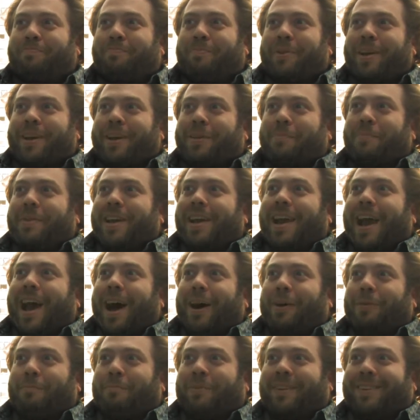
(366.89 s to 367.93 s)
pick me
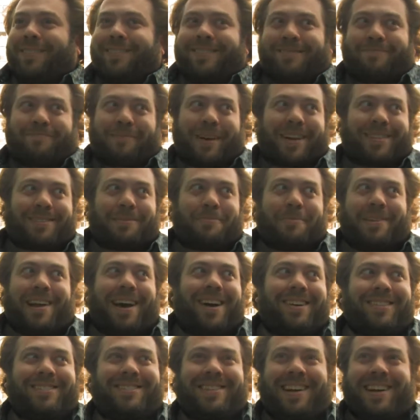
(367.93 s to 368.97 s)
out, but pick someone
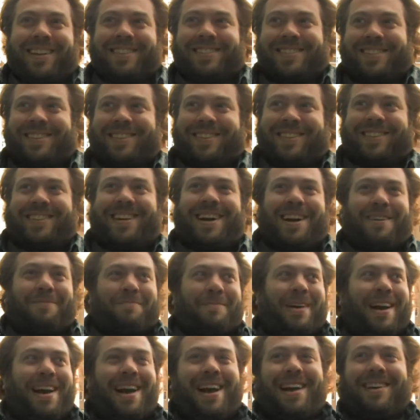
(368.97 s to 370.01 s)
else out so I can laugh
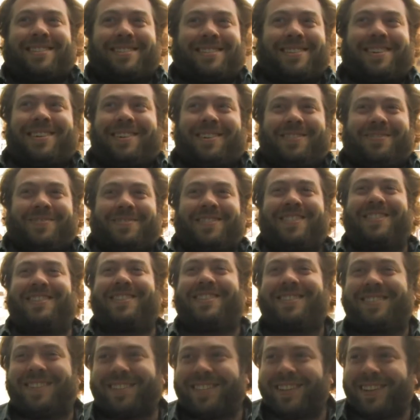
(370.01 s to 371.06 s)
my ass off. You know.